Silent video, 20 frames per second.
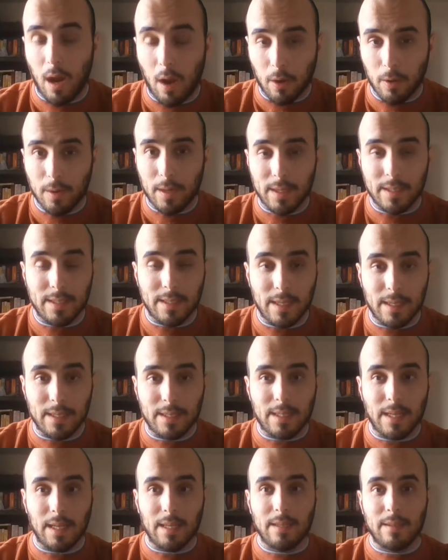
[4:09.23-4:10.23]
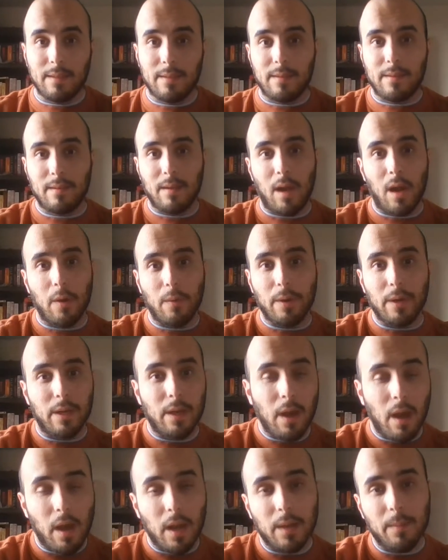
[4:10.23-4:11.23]
existence, our
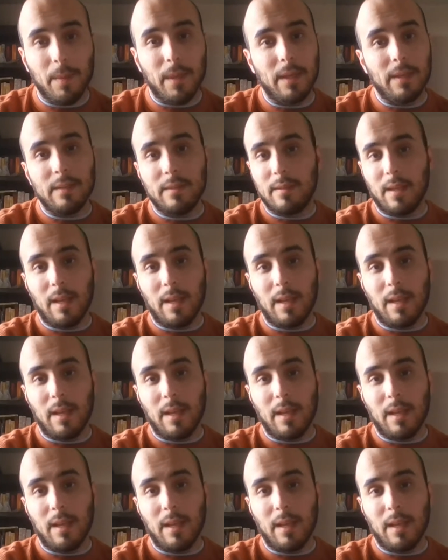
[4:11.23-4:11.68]
economies,